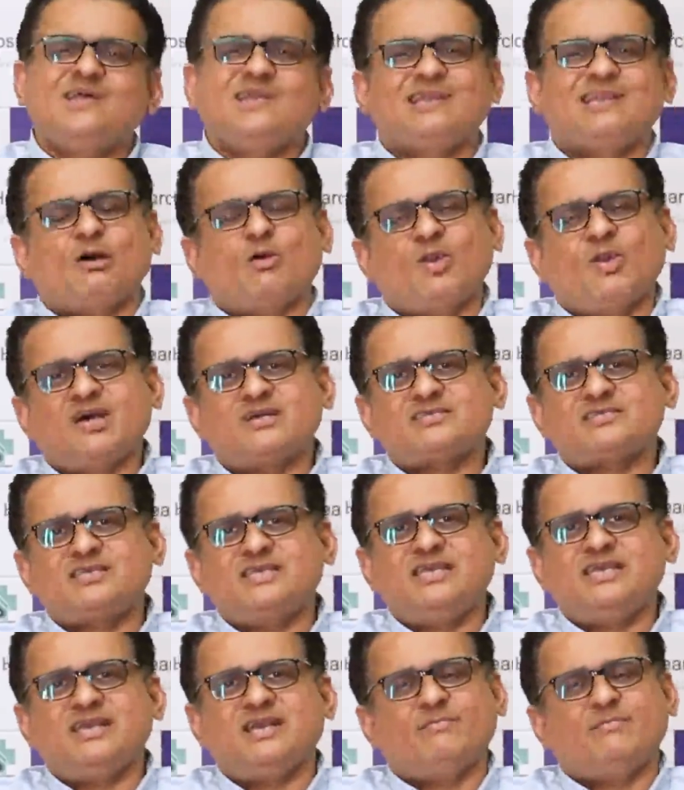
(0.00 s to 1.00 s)
Now
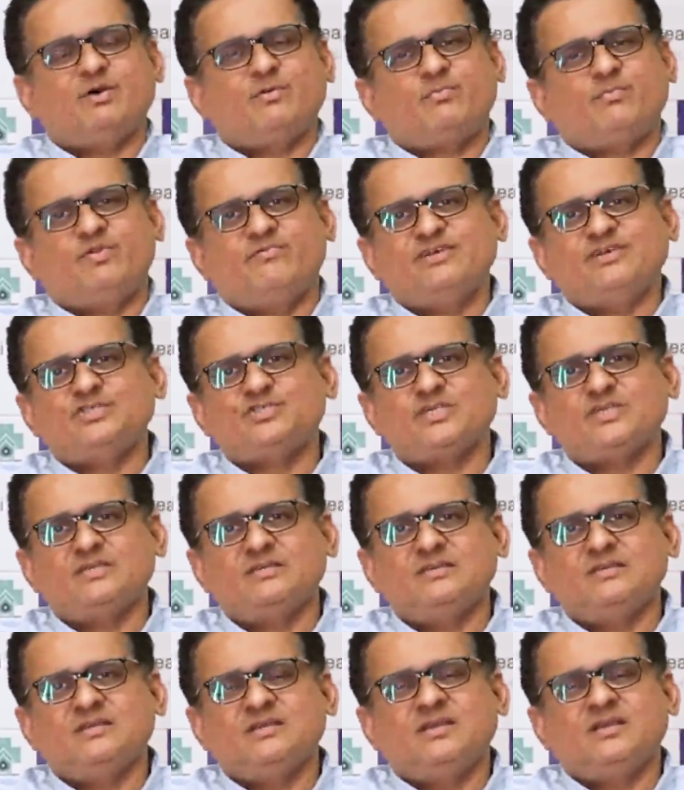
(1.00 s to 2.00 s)
lastly, about
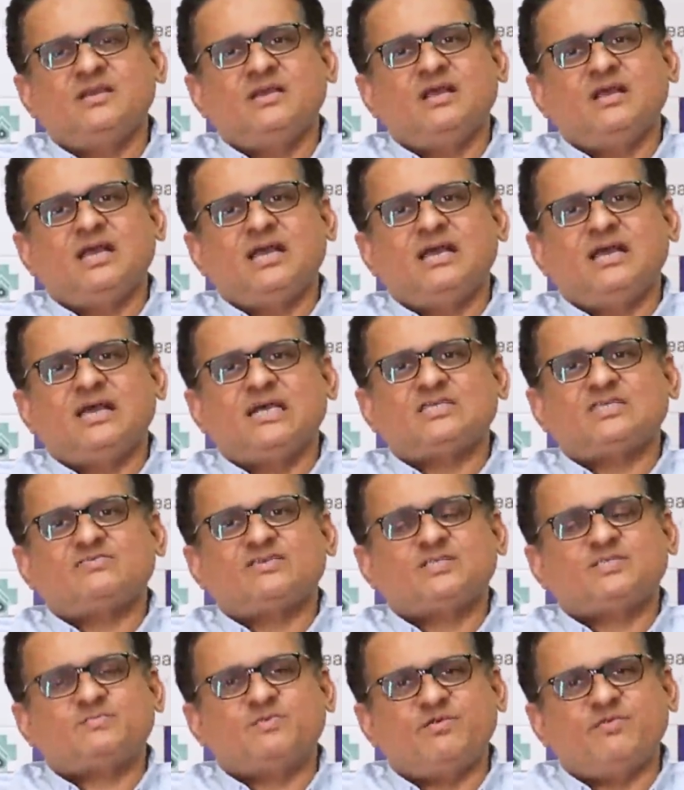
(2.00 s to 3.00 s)
prevention. As far
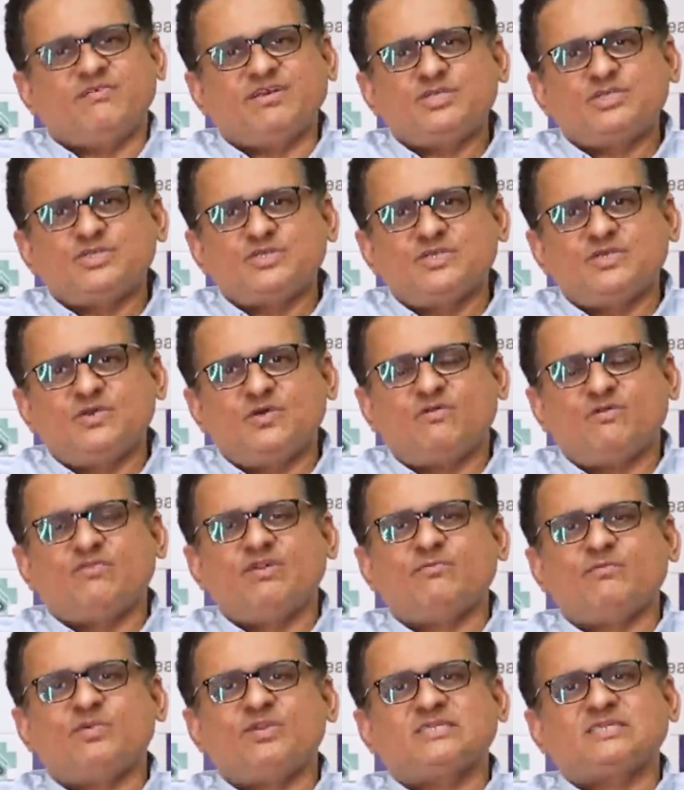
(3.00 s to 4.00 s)
as prevention of
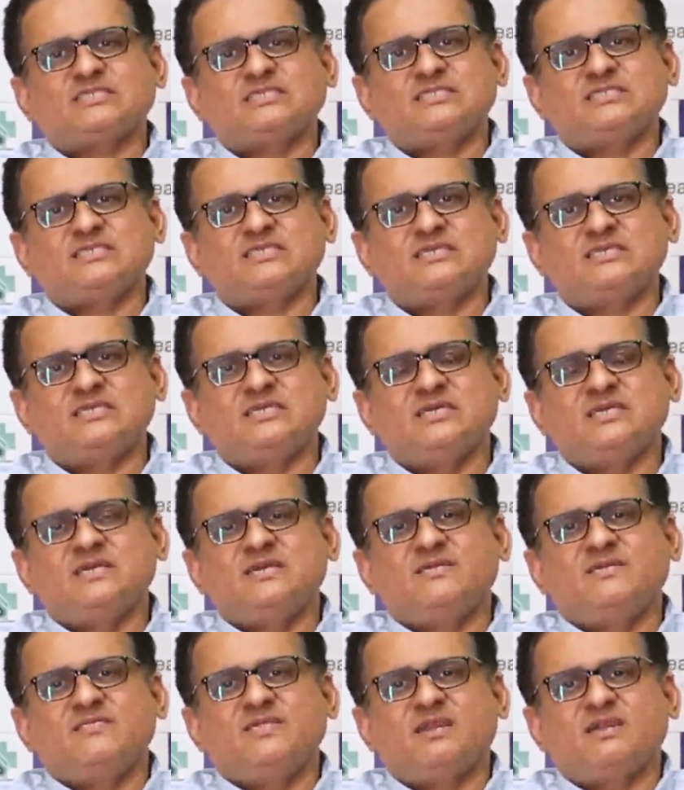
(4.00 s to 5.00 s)
pneumonia is concerned,
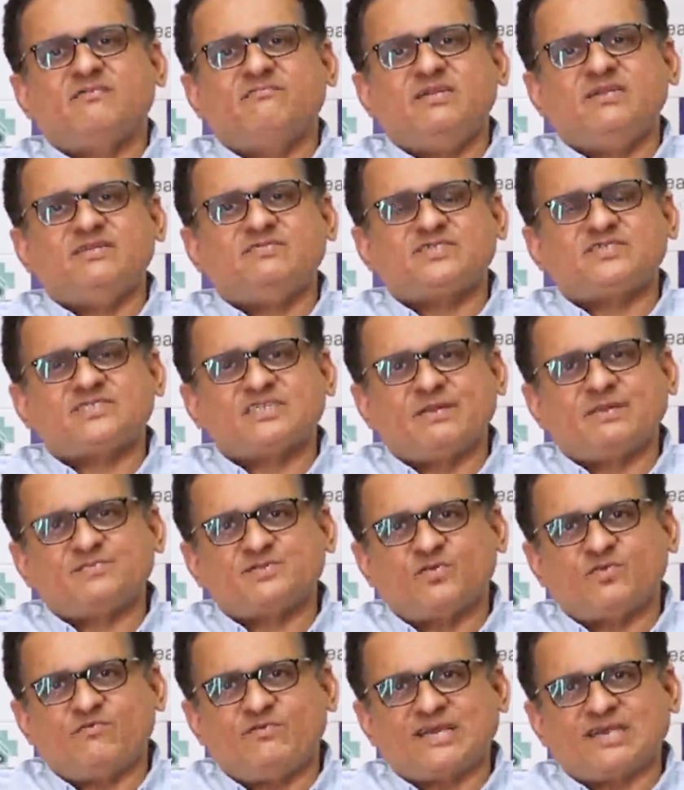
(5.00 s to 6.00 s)
there are various
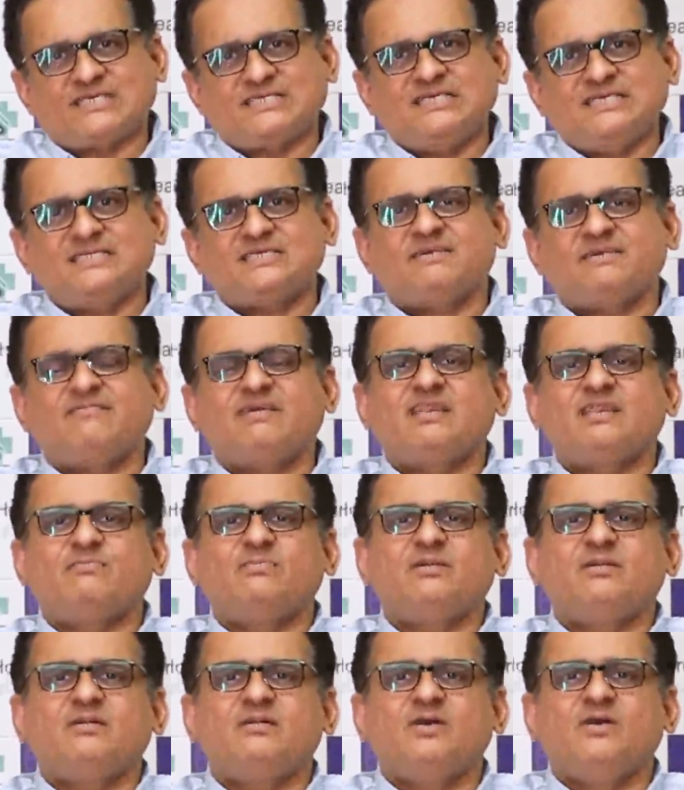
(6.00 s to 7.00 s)
types of vaccines
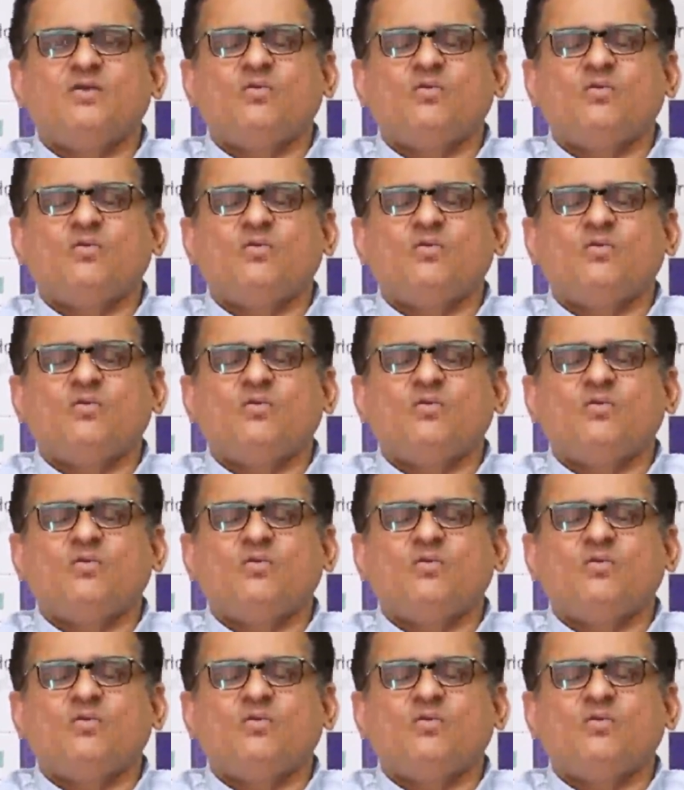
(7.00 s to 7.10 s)
available.